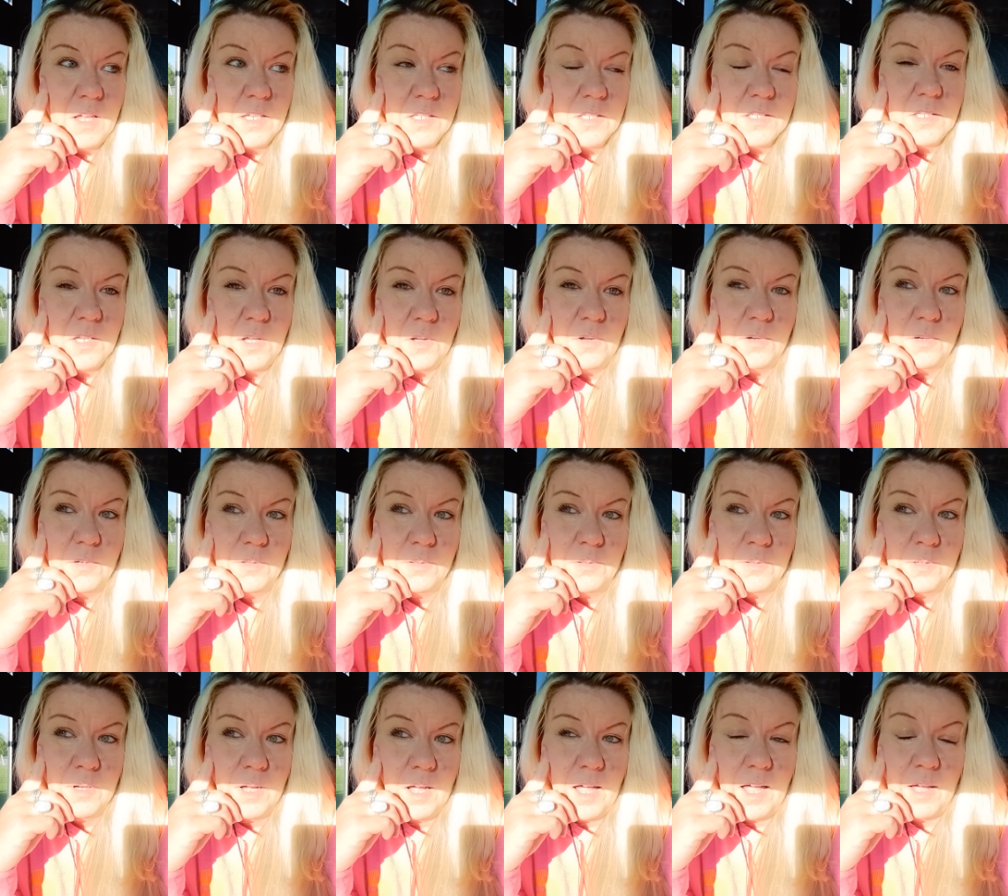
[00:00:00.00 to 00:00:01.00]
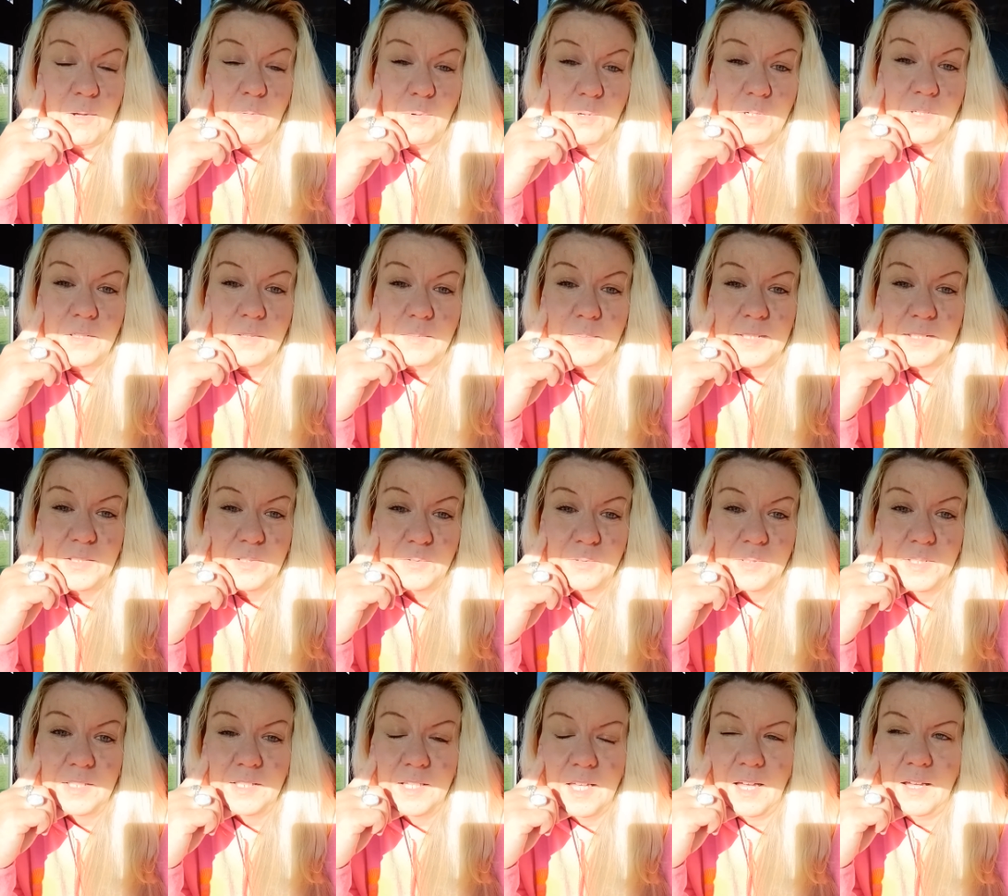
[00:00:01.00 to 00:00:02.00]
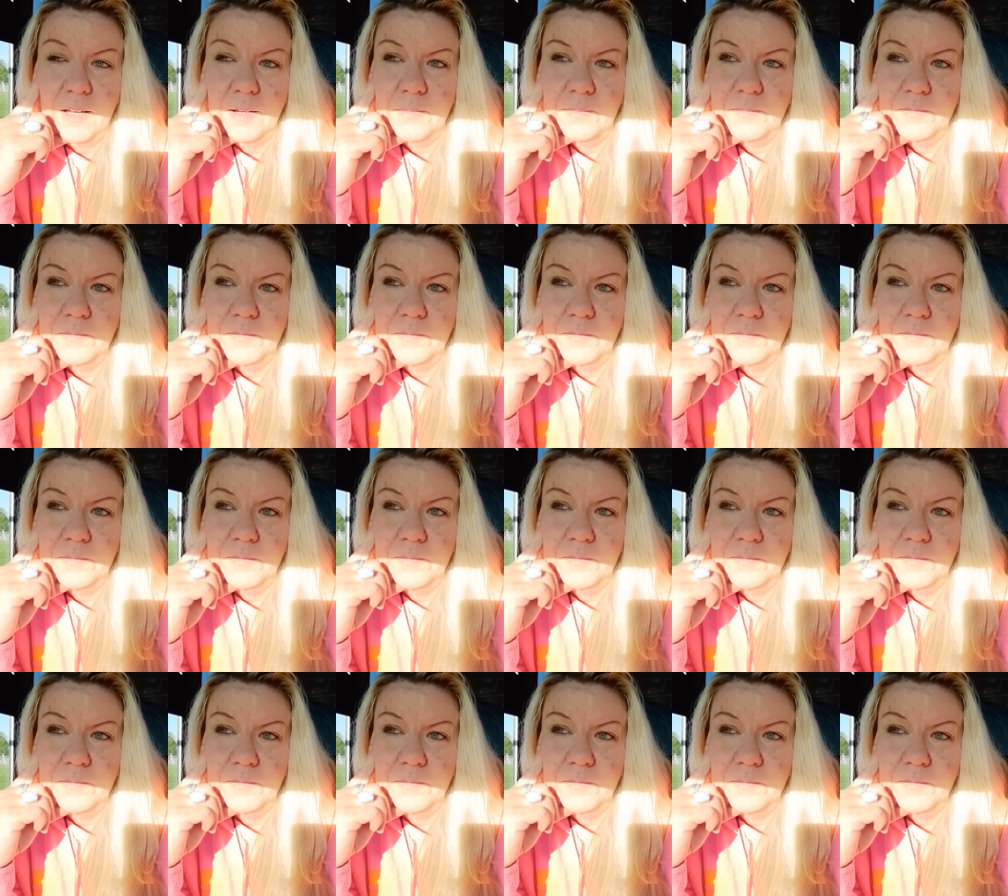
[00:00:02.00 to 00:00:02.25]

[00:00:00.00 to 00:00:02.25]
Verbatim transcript: So I will be doing that.